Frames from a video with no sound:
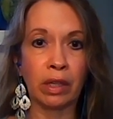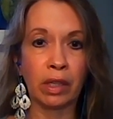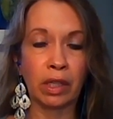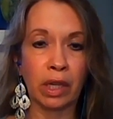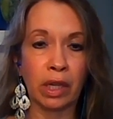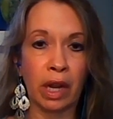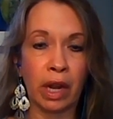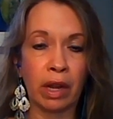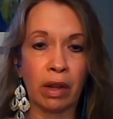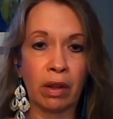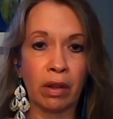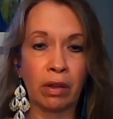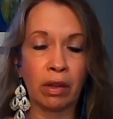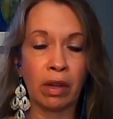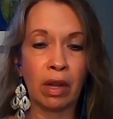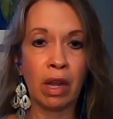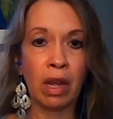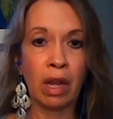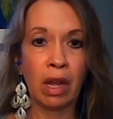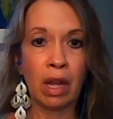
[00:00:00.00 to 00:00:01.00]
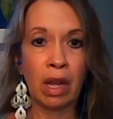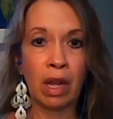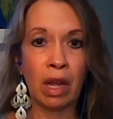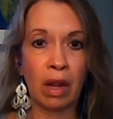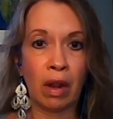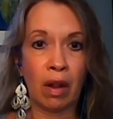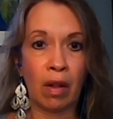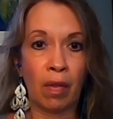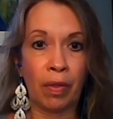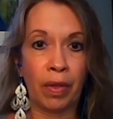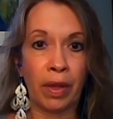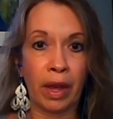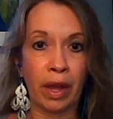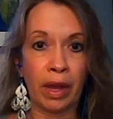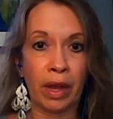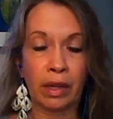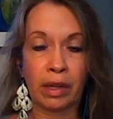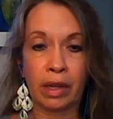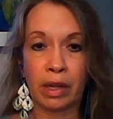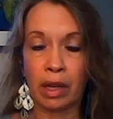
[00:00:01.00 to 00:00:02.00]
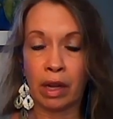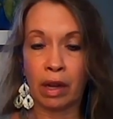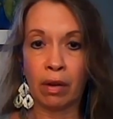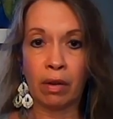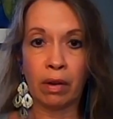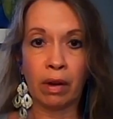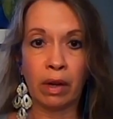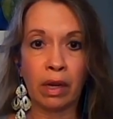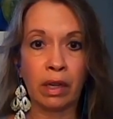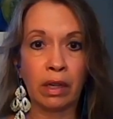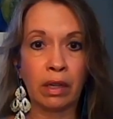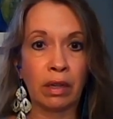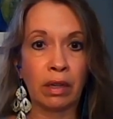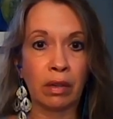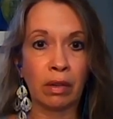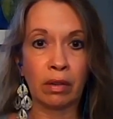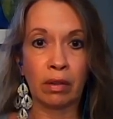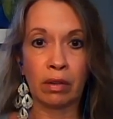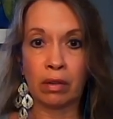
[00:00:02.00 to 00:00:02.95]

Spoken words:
child that carried